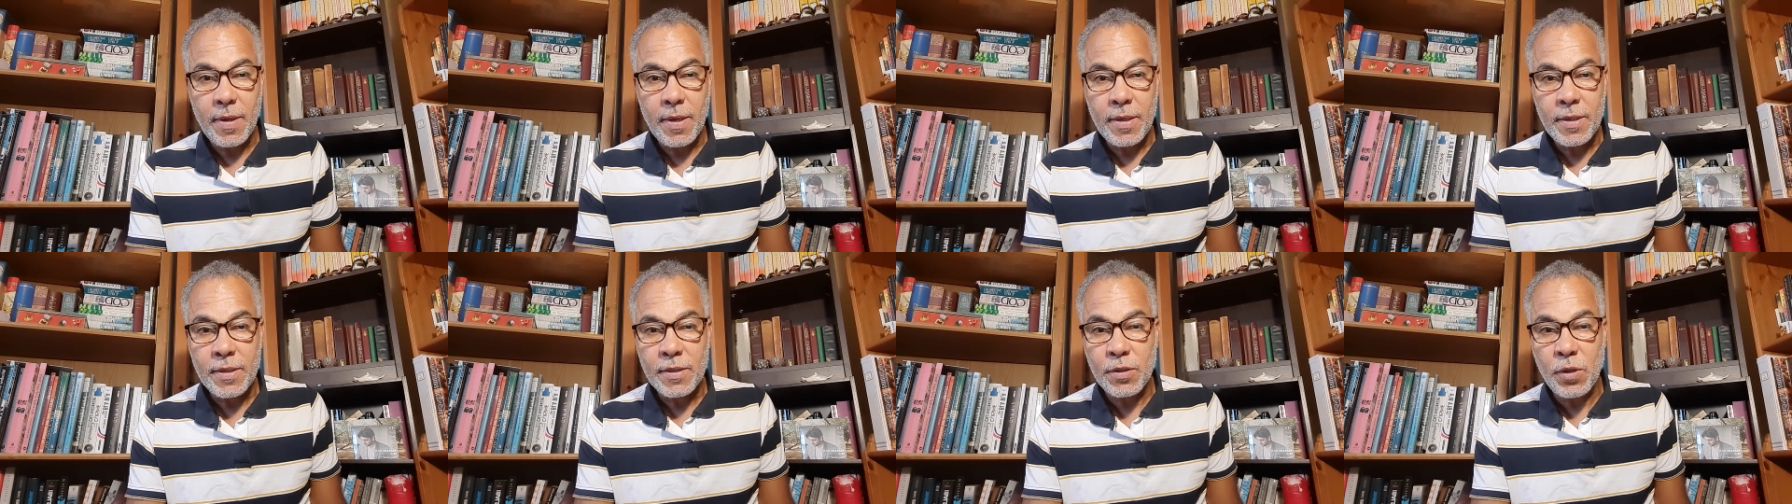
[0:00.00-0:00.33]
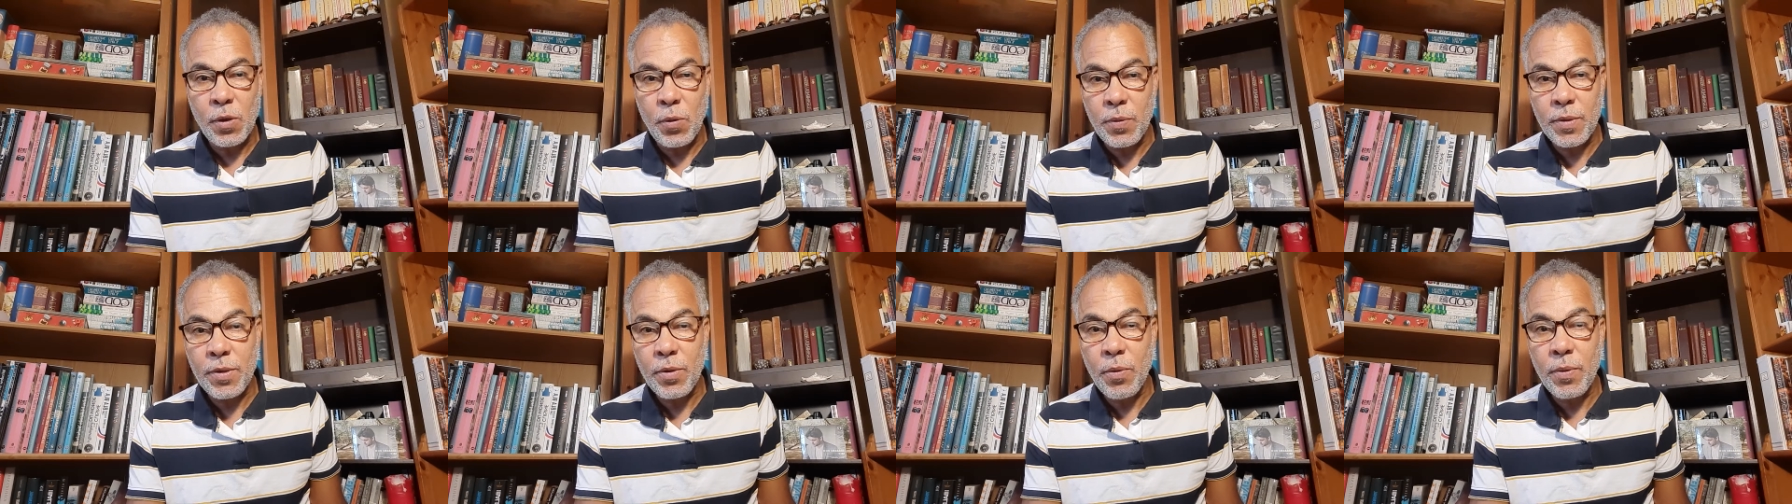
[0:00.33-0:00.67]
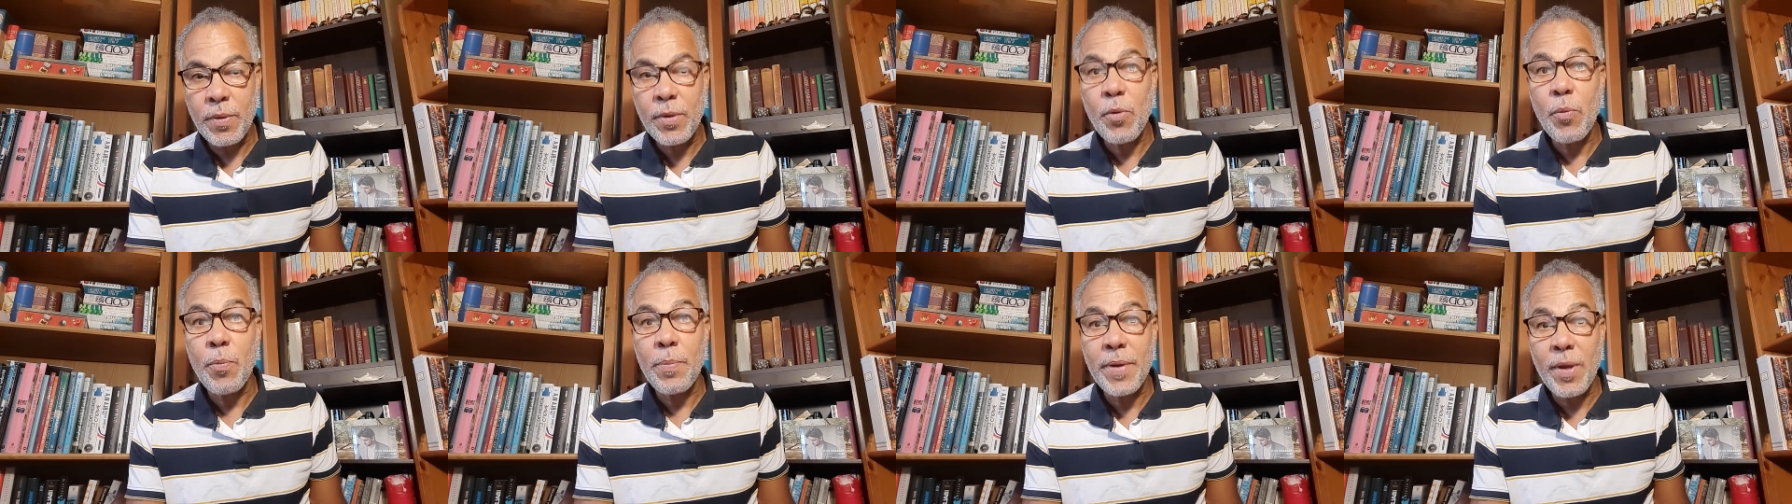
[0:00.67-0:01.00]
So we
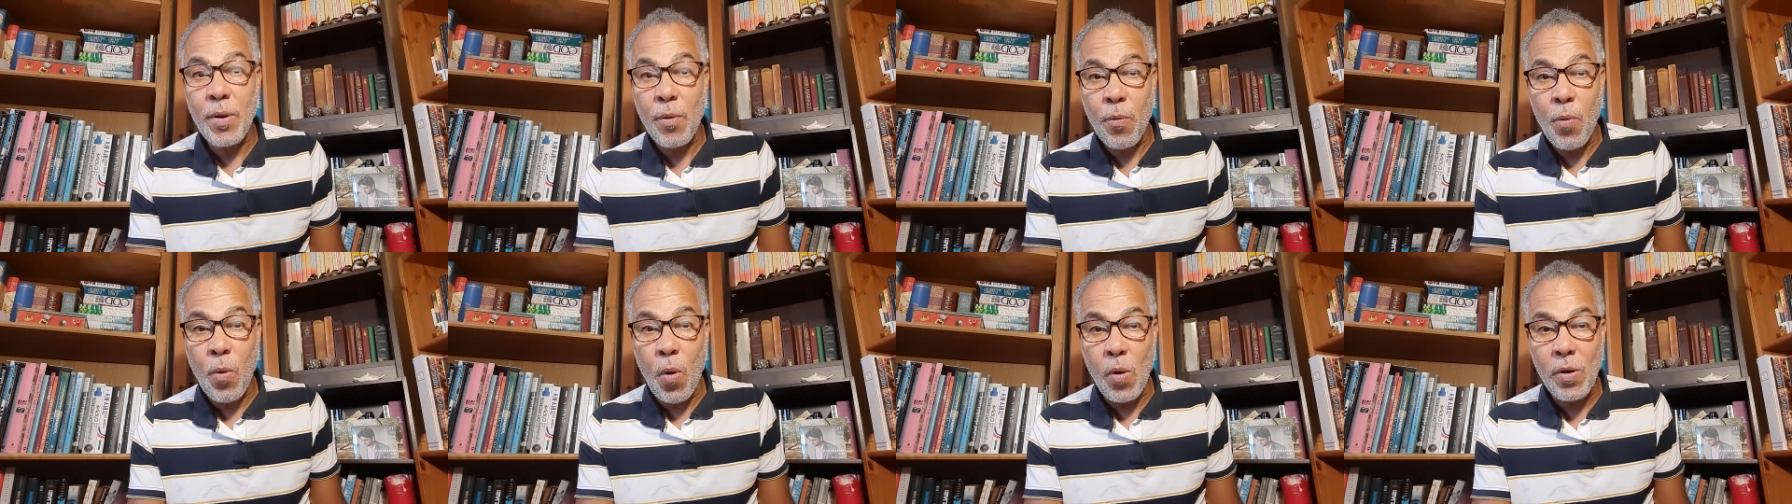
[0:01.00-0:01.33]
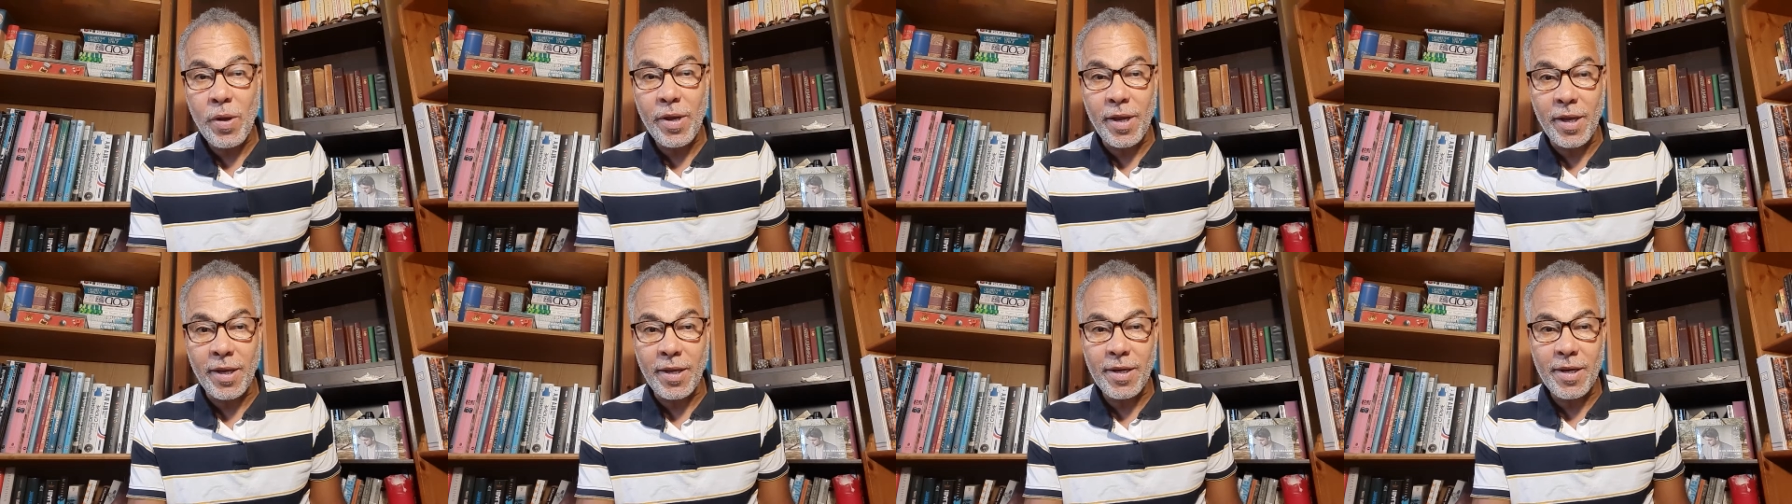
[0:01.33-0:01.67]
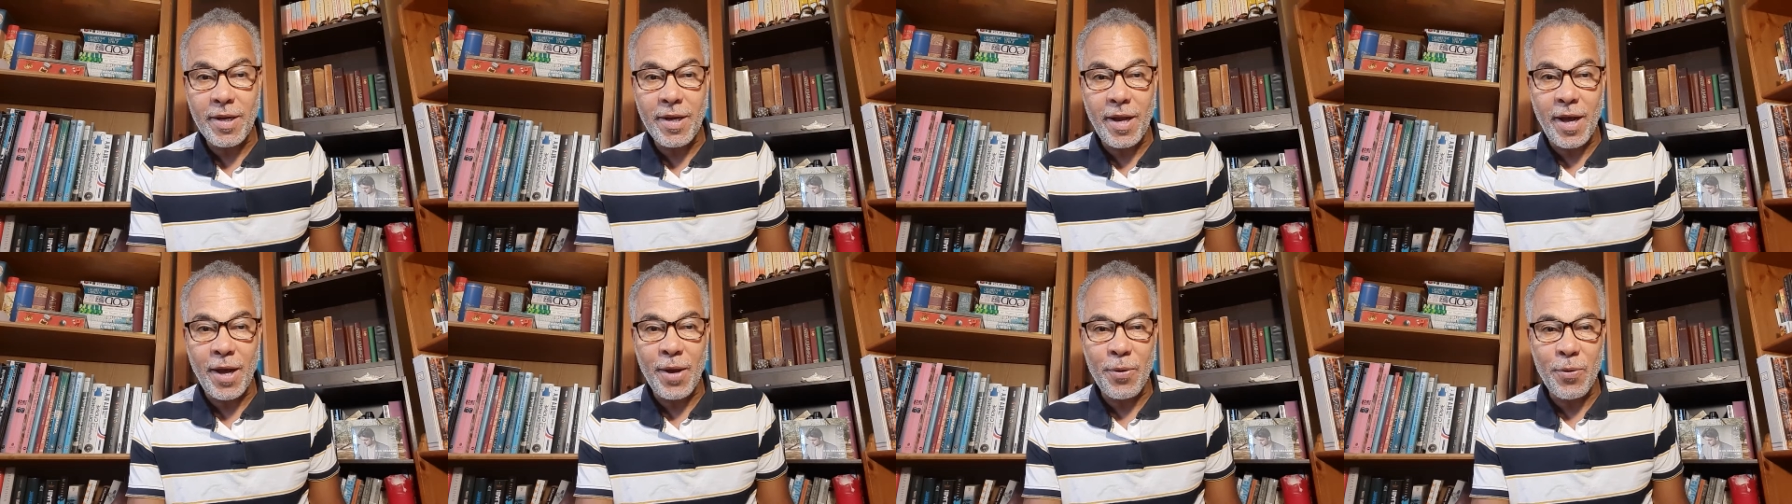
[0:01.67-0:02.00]
will be walking
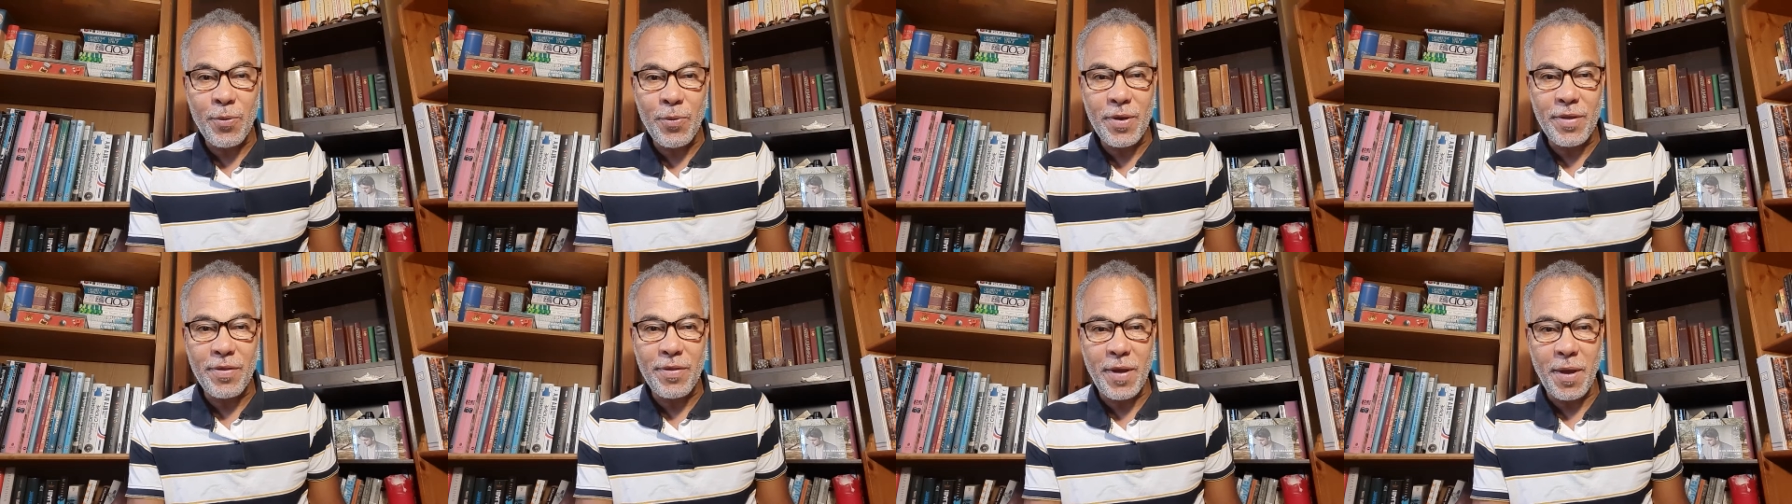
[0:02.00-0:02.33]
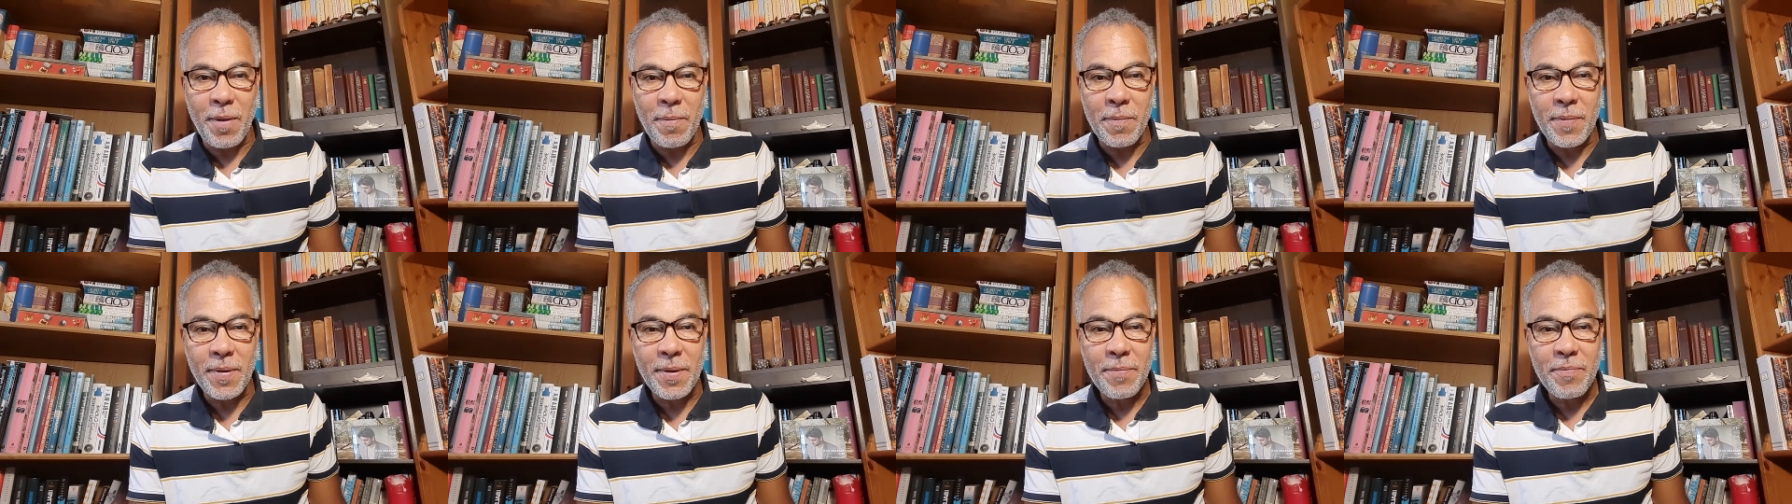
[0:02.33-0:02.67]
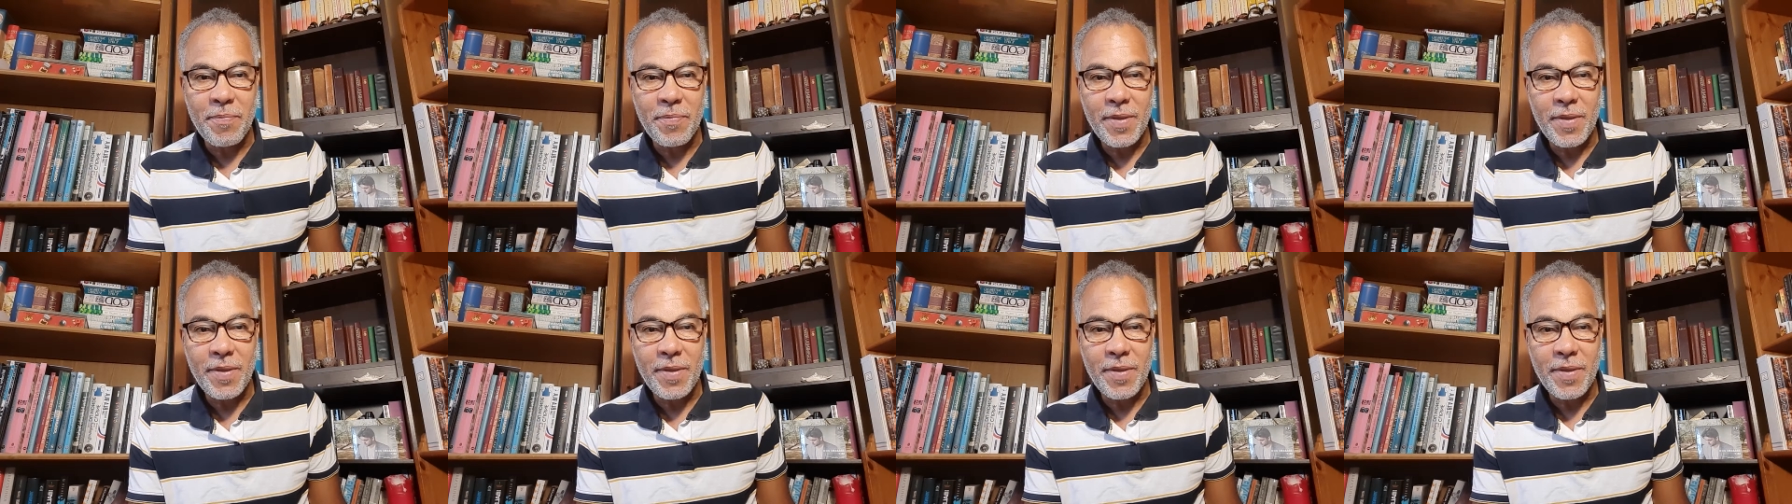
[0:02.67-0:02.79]
with Him.